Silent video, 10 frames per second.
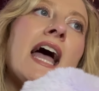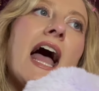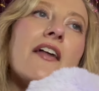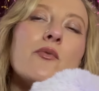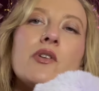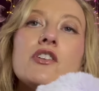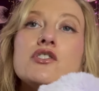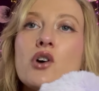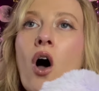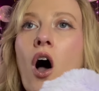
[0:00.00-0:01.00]
And then with the
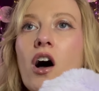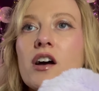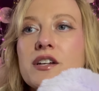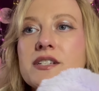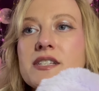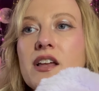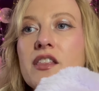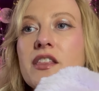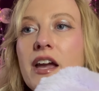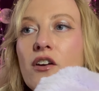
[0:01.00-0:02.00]
dogs, and
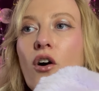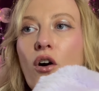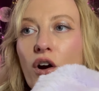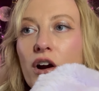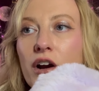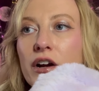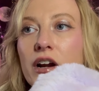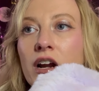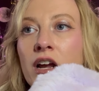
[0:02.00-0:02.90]
they are